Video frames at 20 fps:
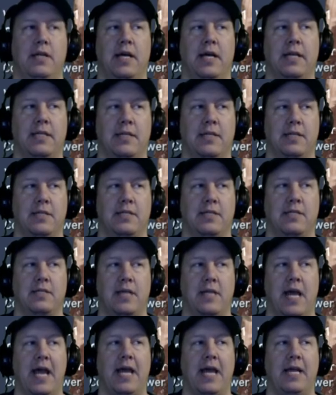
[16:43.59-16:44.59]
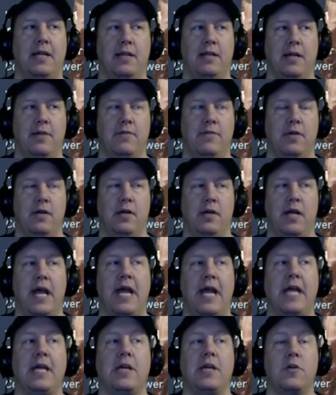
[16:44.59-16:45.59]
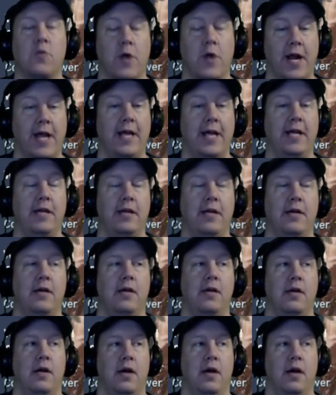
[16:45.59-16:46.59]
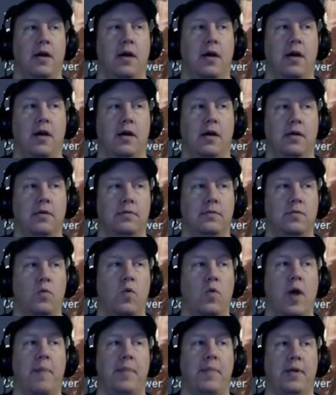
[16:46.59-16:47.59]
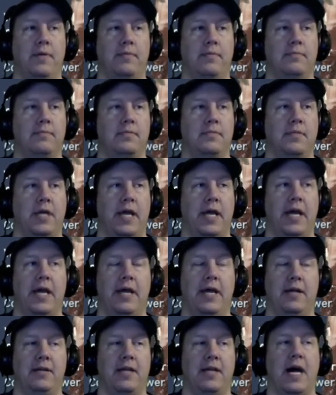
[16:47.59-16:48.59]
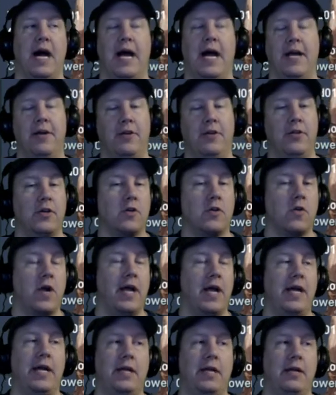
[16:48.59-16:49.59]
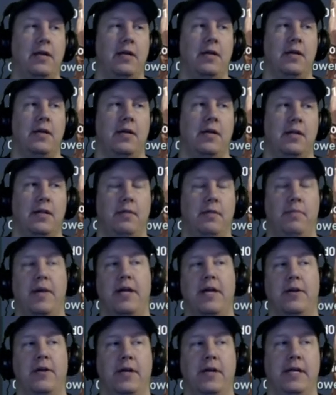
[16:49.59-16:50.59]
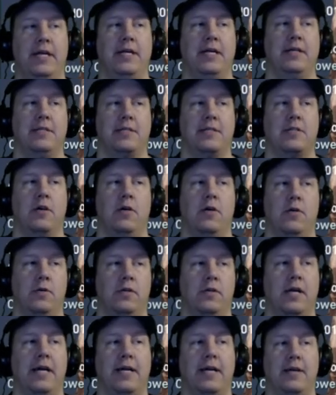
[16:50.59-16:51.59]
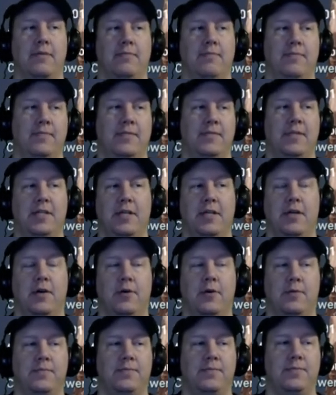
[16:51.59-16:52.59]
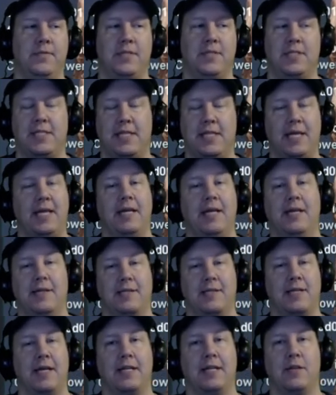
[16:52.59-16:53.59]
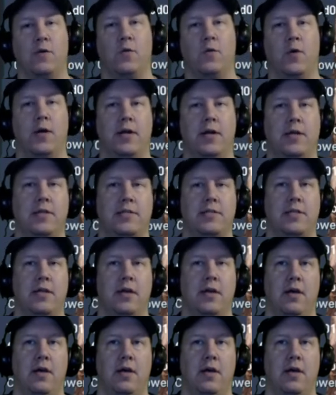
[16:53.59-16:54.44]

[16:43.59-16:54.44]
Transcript: Like this is a A level, A grade uh, weapon, and the higher the grade, the better it is. So like you know, C is like the worst.